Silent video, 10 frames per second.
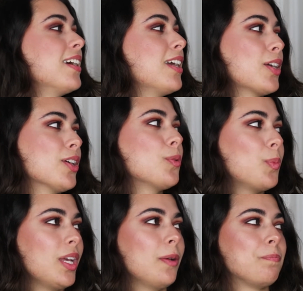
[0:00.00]
It could
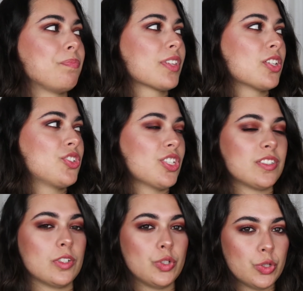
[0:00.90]
be
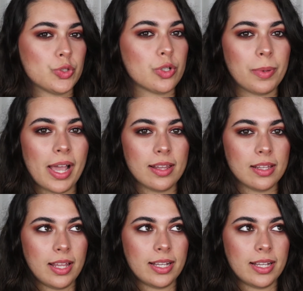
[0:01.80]
just a neutral palette,